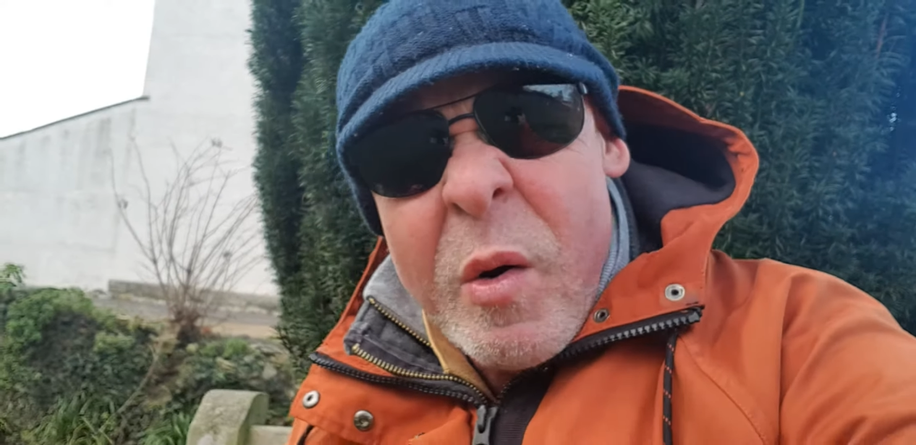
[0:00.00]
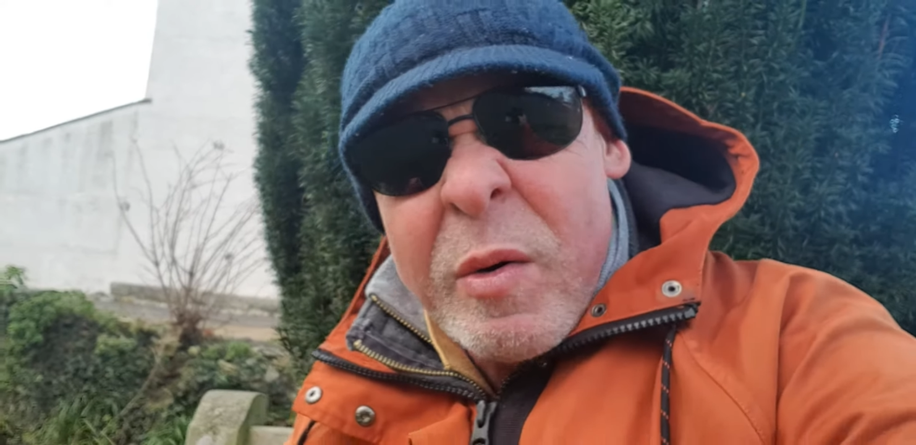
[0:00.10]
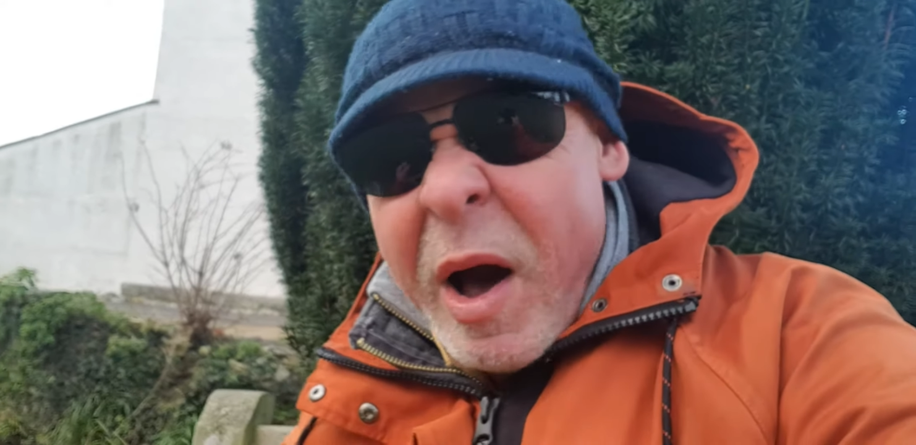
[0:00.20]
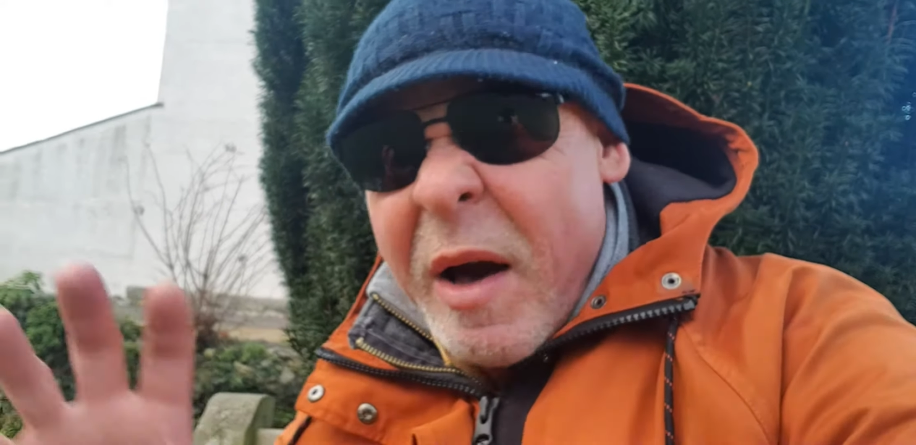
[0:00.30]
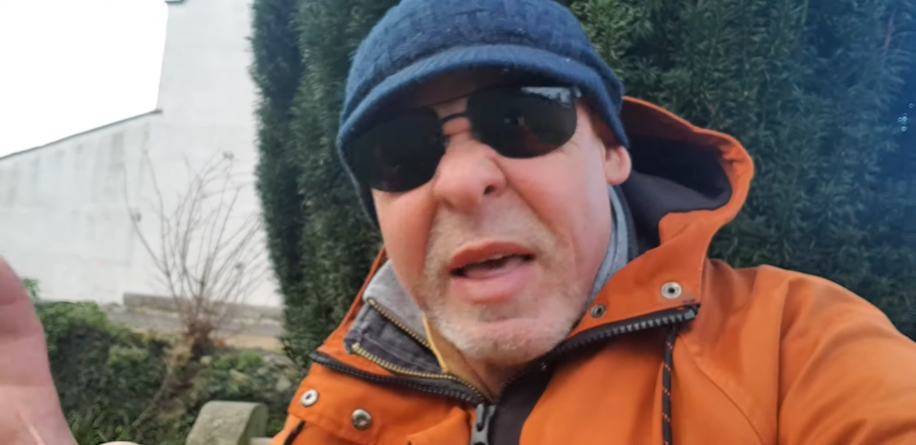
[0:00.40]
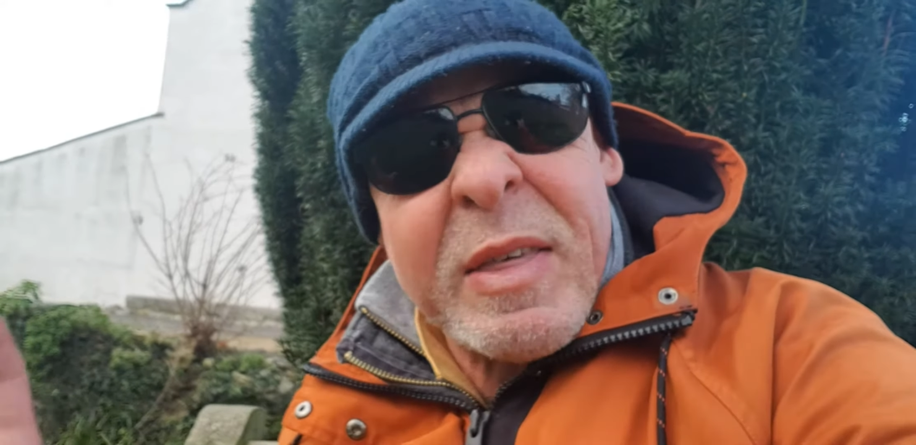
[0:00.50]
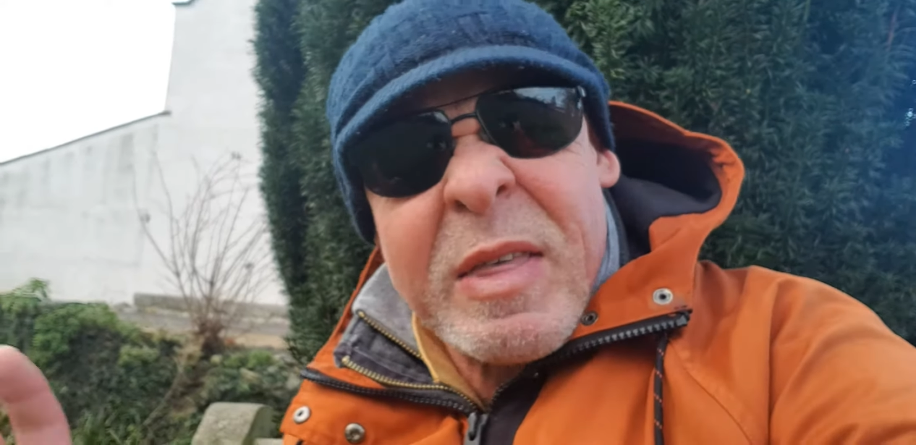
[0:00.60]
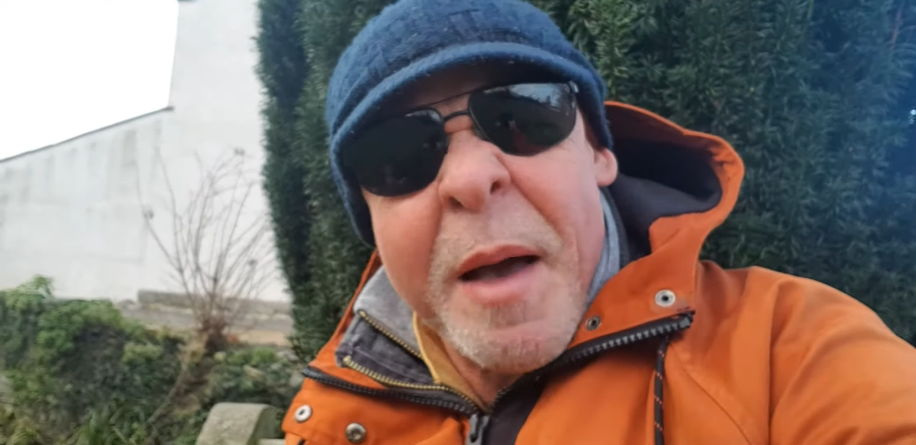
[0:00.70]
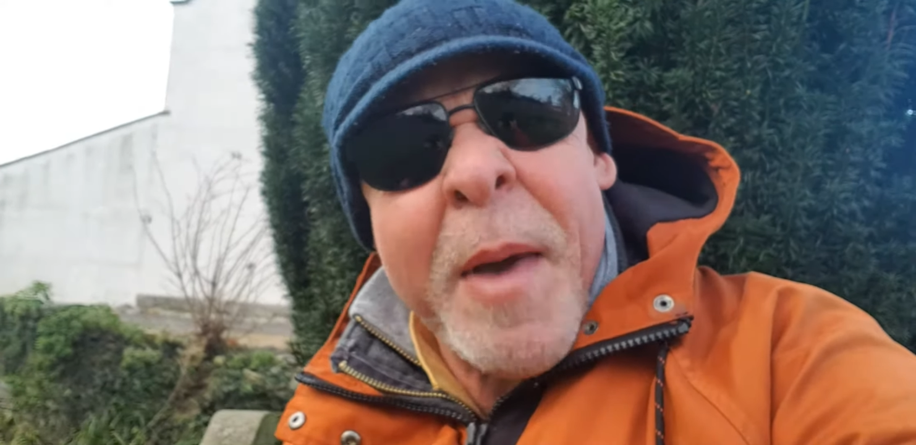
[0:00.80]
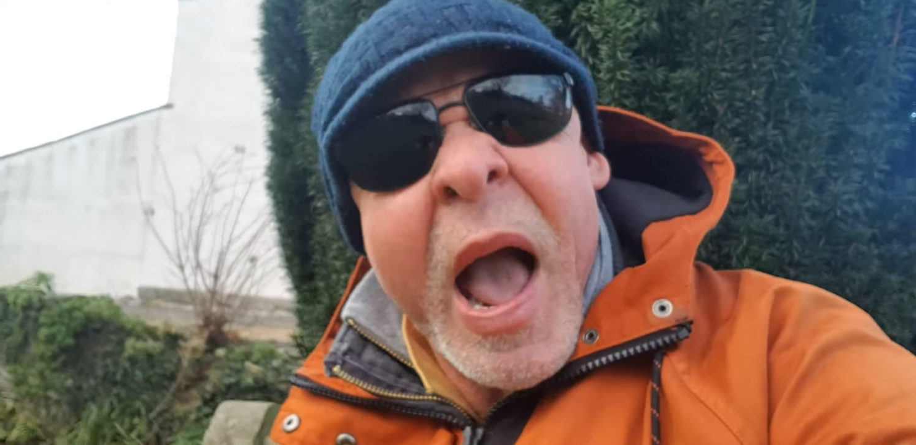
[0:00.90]
wow, this
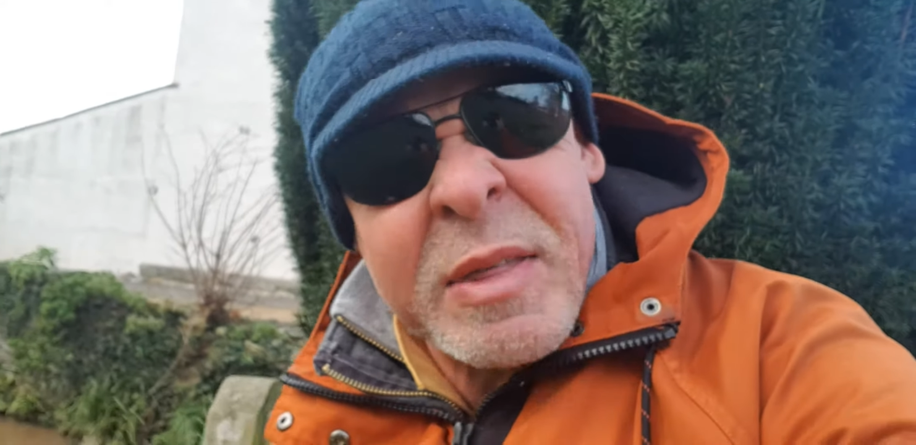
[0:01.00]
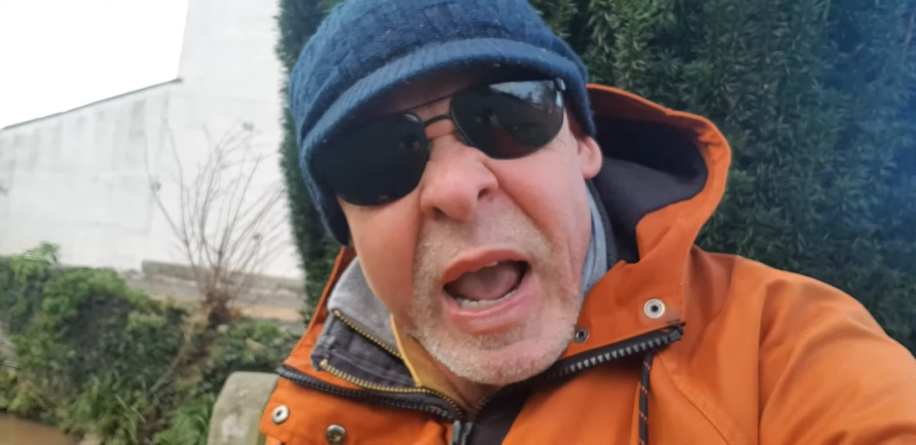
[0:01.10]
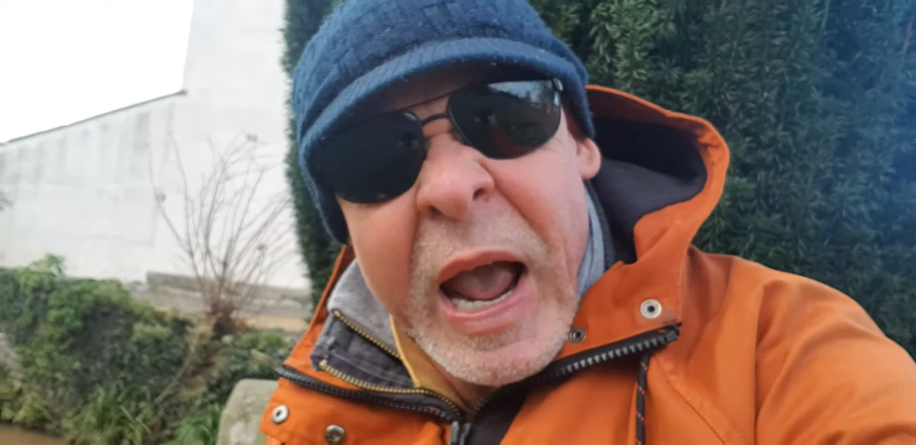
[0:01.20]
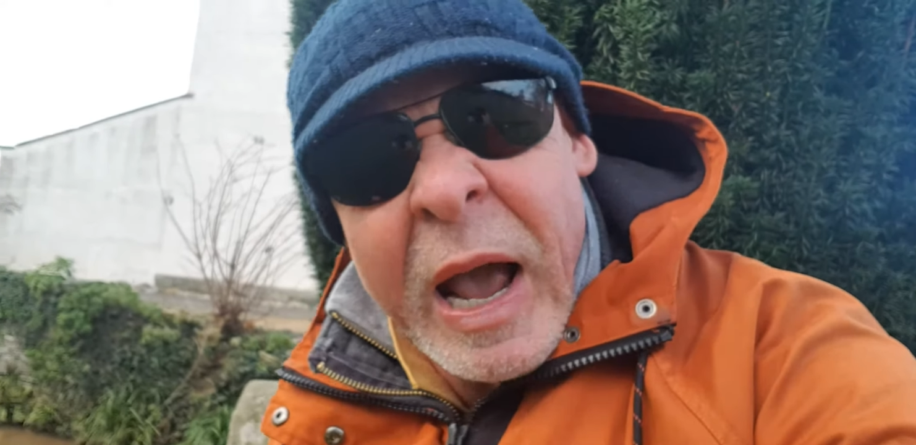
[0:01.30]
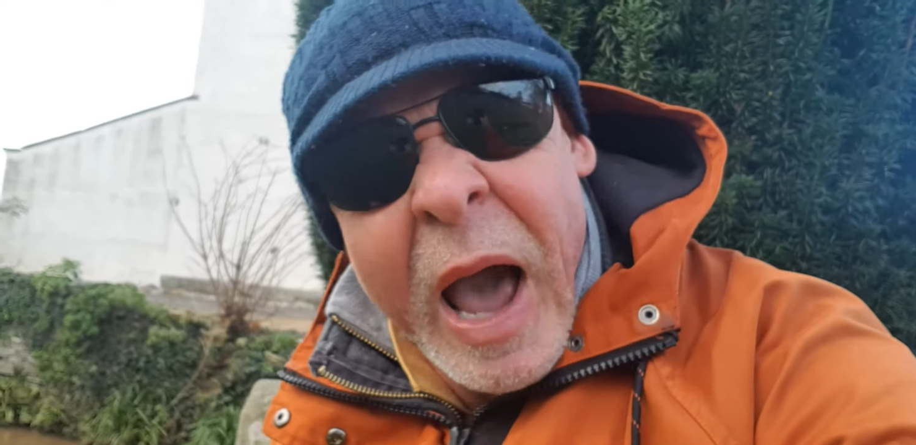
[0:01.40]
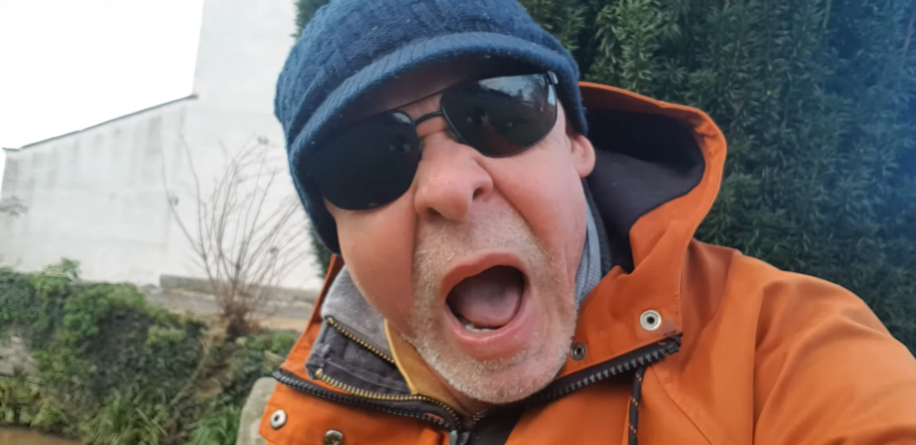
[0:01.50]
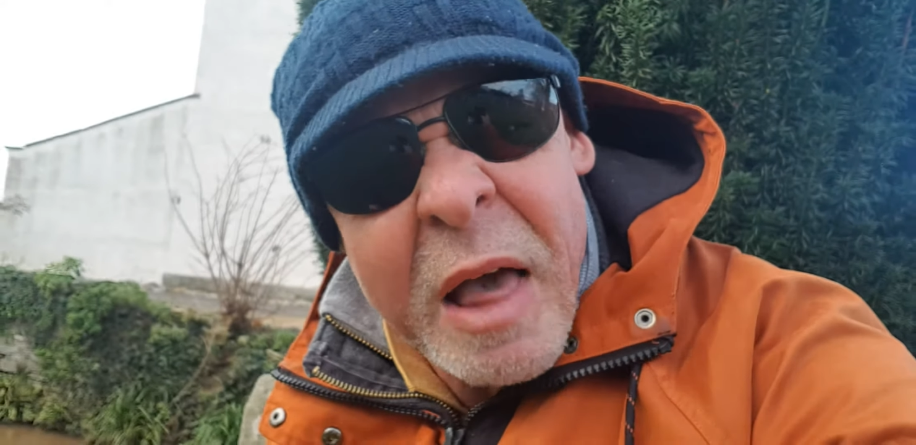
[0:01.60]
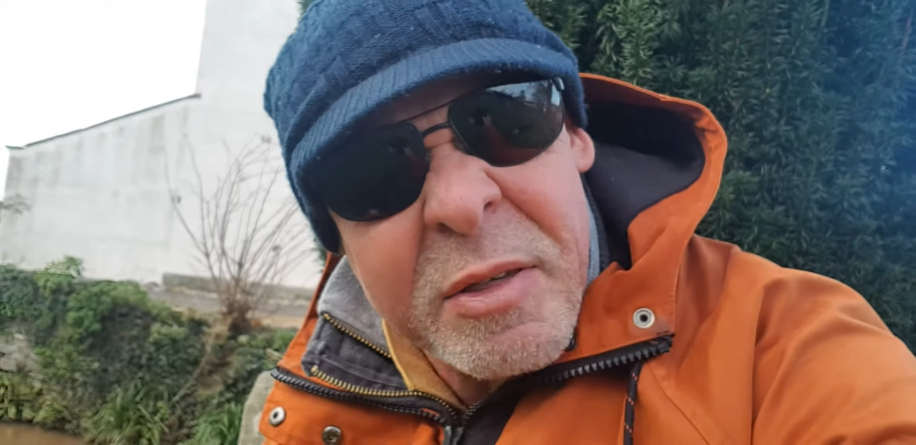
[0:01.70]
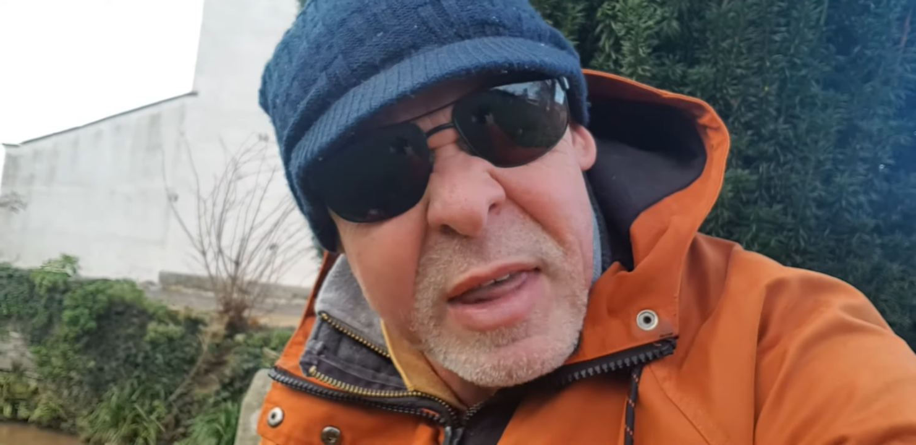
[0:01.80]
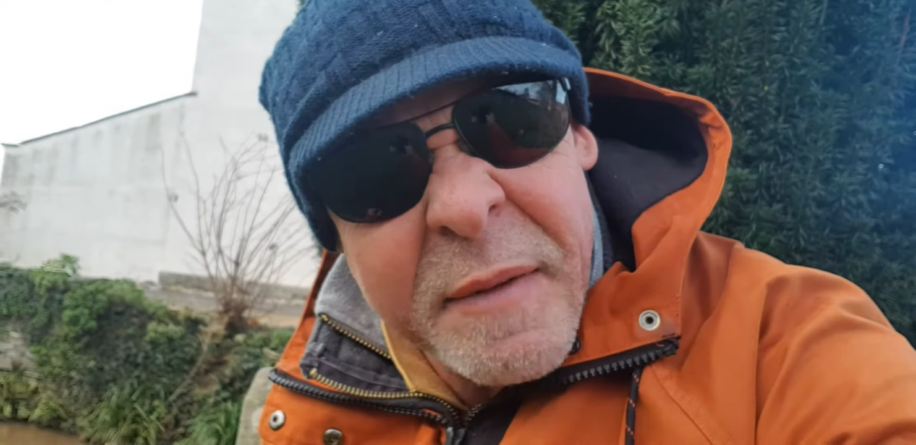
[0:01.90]
is amazing, guys.